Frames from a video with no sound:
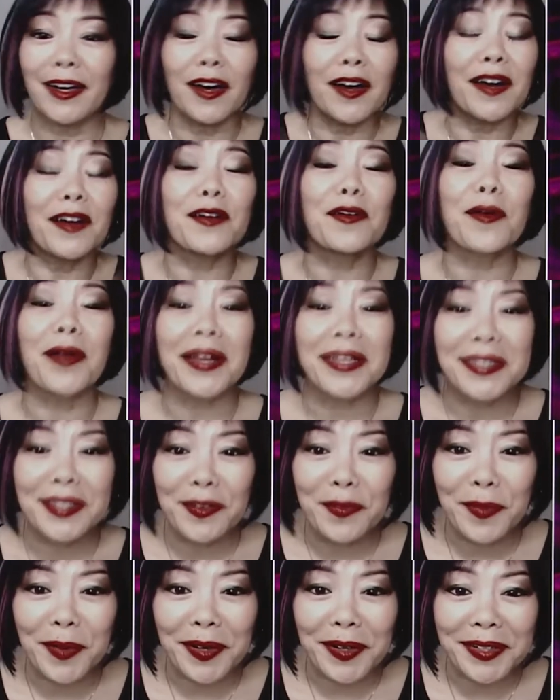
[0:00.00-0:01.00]
across the
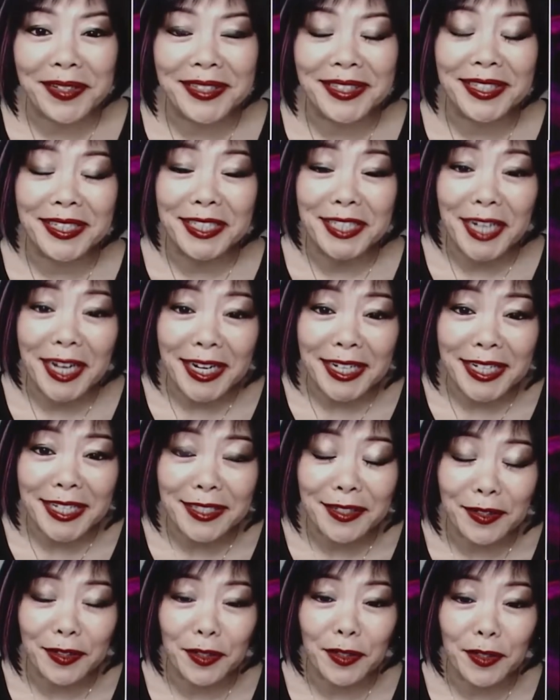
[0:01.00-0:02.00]
world, the Chinese
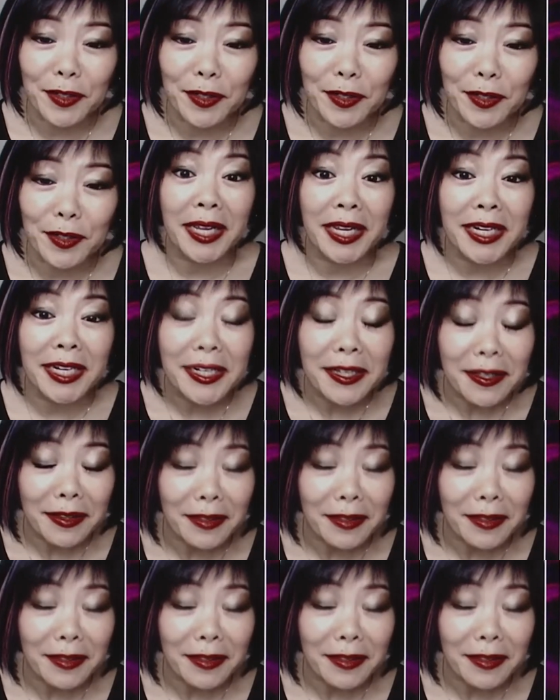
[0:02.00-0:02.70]
are known to read